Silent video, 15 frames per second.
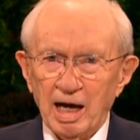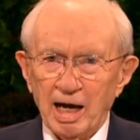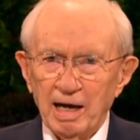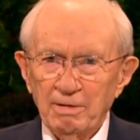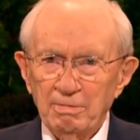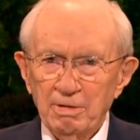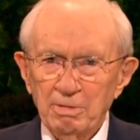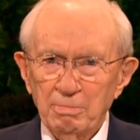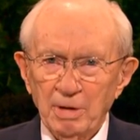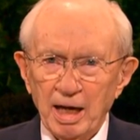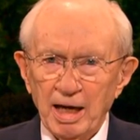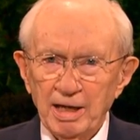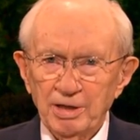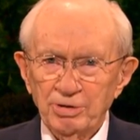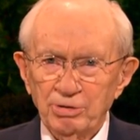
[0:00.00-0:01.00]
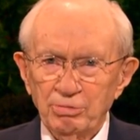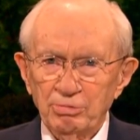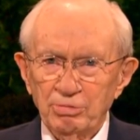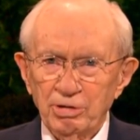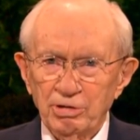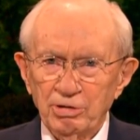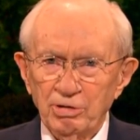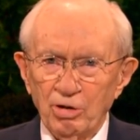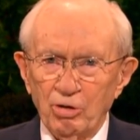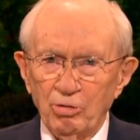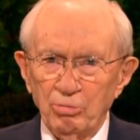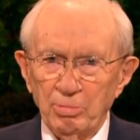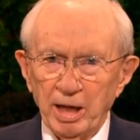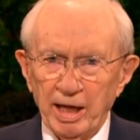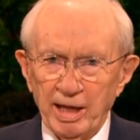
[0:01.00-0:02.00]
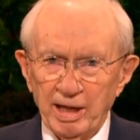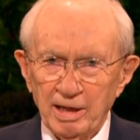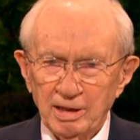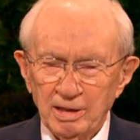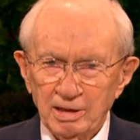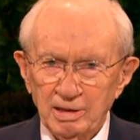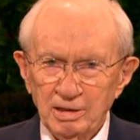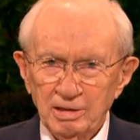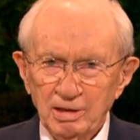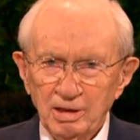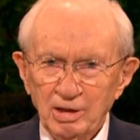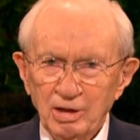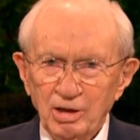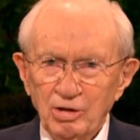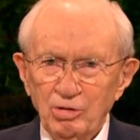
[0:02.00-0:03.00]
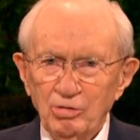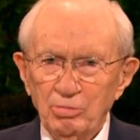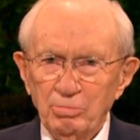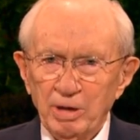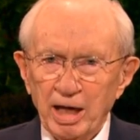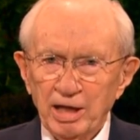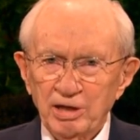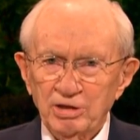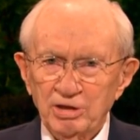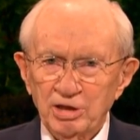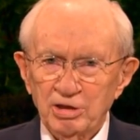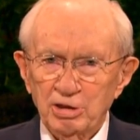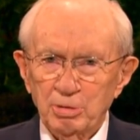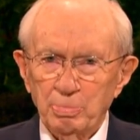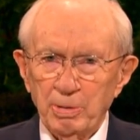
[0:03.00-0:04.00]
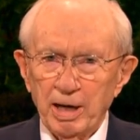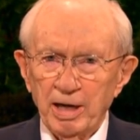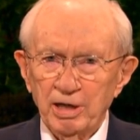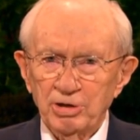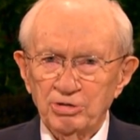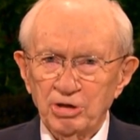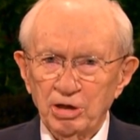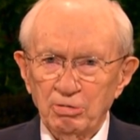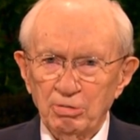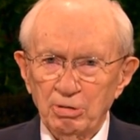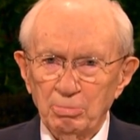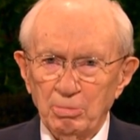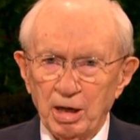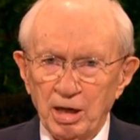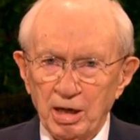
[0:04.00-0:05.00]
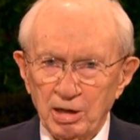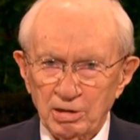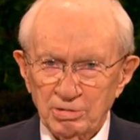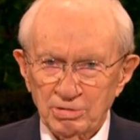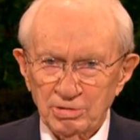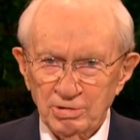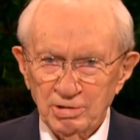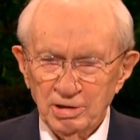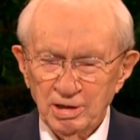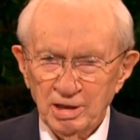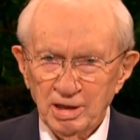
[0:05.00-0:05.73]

I remind you that no man who makes disparaging remarks